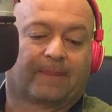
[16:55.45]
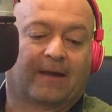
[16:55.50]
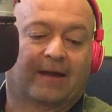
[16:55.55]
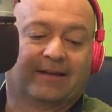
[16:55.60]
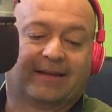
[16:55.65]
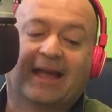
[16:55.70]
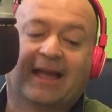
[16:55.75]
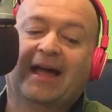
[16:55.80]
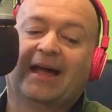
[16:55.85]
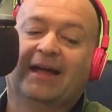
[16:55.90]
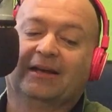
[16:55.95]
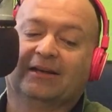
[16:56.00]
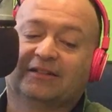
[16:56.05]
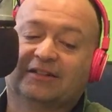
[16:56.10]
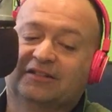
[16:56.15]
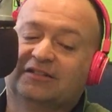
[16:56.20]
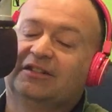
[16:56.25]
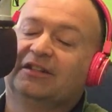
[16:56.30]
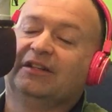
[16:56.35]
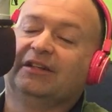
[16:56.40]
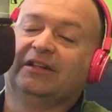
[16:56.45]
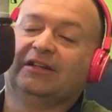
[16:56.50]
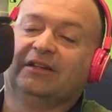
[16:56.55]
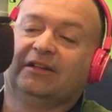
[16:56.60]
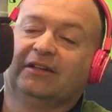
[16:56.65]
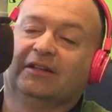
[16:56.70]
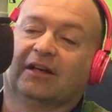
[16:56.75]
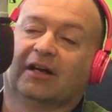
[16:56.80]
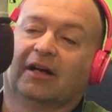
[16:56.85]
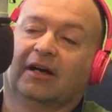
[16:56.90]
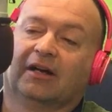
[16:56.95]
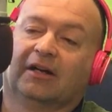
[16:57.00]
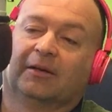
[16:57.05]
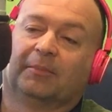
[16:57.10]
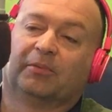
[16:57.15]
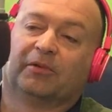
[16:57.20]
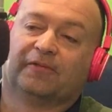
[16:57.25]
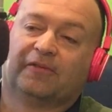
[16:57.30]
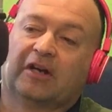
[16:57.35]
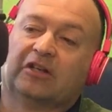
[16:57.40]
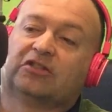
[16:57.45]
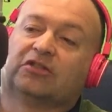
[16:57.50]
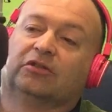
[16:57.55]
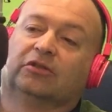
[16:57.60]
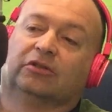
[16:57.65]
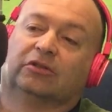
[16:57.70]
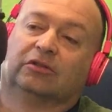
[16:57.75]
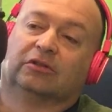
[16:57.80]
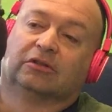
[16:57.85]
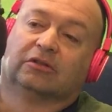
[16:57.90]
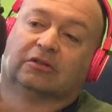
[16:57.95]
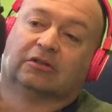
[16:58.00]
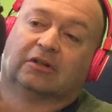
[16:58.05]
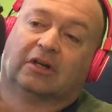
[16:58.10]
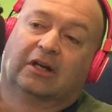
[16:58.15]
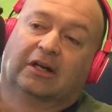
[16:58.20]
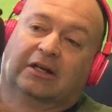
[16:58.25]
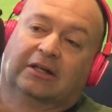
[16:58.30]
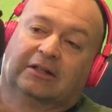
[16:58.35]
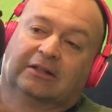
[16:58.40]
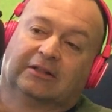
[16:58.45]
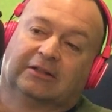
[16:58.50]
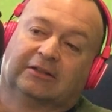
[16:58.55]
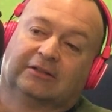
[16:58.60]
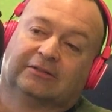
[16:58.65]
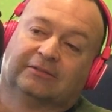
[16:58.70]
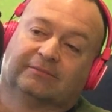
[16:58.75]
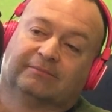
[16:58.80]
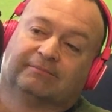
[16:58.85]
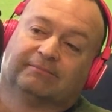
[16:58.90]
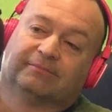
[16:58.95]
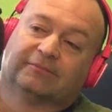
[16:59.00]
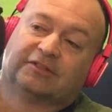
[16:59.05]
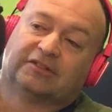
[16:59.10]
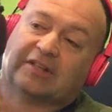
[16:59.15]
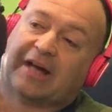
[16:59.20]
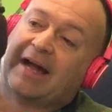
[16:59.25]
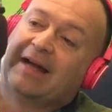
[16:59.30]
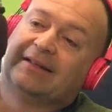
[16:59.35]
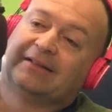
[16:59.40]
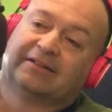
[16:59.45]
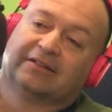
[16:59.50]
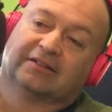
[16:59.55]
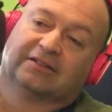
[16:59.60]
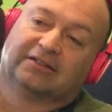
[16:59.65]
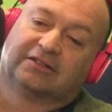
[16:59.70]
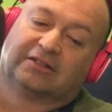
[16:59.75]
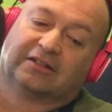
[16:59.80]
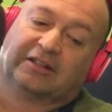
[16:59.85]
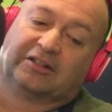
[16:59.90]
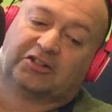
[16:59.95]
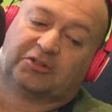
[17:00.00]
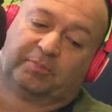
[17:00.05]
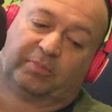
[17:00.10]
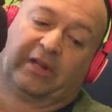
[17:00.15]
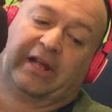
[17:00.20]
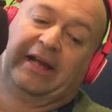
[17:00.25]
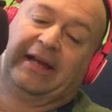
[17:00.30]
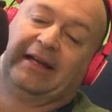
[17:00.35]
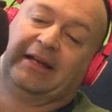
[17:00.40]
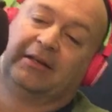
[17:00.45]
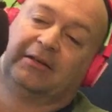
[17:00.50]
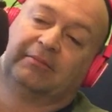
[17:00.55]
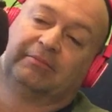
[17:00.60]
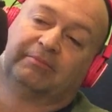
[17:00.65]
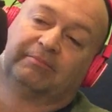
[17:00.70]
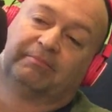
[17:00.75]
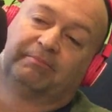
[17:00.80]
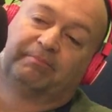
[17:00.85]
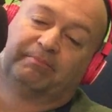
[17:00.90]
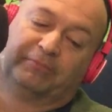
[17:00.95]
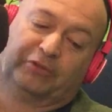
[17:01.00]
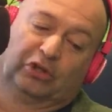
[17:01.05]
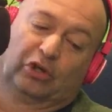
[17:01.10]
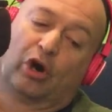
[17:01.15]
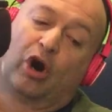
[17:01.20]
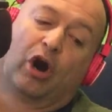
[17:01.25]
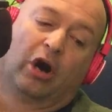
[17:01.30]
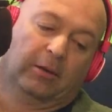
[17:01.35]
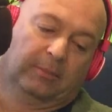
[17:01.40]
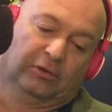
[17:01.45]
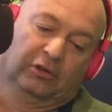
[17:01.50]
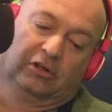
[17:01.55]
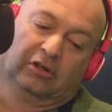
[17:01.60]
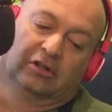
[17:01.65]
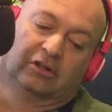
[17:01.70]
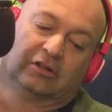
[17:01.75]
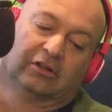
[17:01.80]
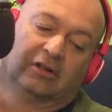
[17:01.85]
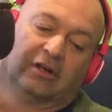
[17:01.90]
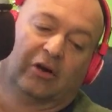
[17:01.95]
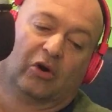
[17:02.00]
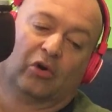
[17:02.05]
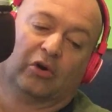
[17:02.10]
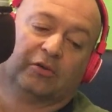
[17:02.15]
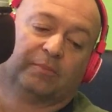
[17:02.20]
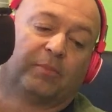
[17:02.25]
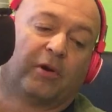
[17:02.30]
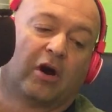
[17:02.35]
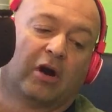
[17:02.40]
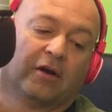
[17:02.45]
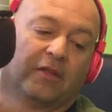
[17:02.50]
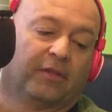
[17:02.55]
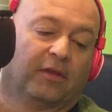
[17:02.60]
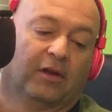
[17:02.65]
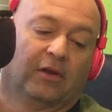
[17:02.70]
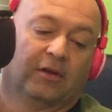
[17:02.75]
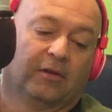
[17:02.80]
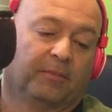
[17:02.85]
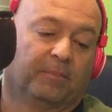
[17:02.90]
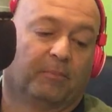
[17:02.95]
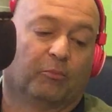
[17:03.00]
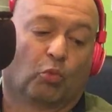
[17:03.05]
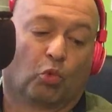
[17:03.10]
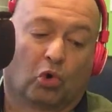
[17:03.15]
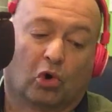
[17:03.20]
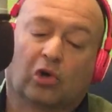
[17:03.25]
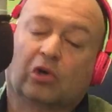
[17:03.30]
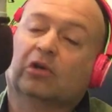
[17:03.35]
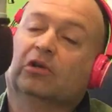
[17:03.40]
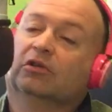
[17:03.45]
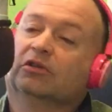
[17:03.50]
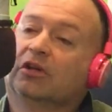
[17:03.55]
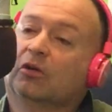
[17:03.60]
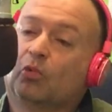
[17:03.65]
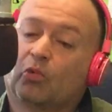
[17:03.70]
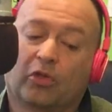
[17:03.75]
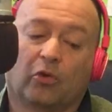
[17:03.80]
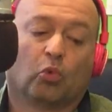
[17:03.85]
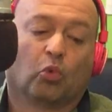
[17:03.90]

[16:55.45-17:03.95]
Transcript: again, to see a professional scientist explain your armor or part of the world,